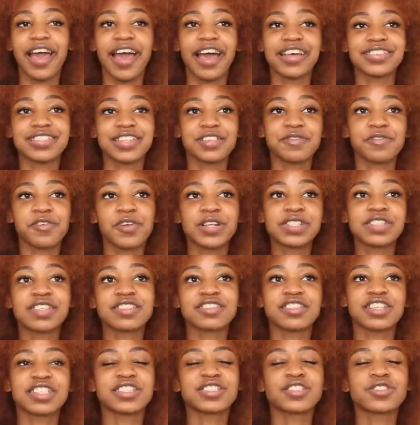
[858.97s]
as
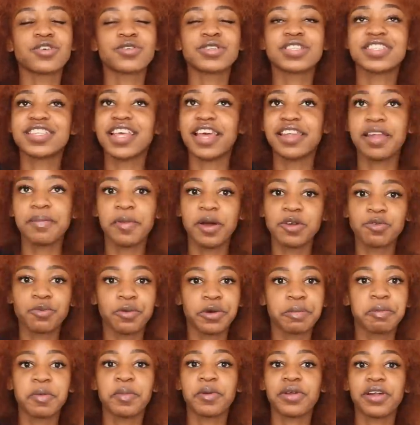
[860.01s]
influencers, just so scared about
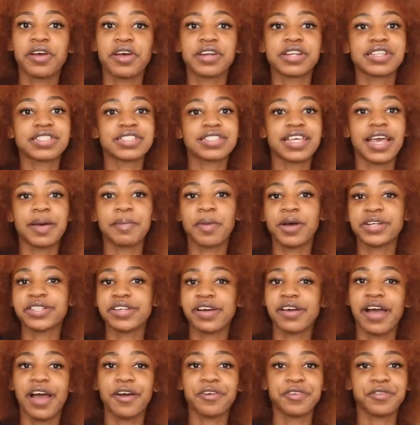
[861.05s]
what people are going to say about
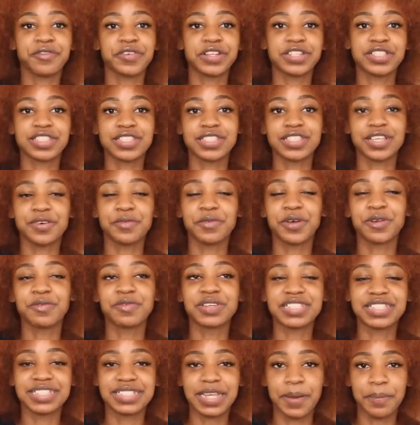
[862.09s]
our outfits when
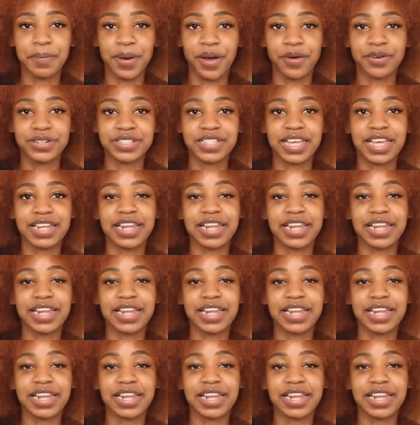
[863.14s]
we step out.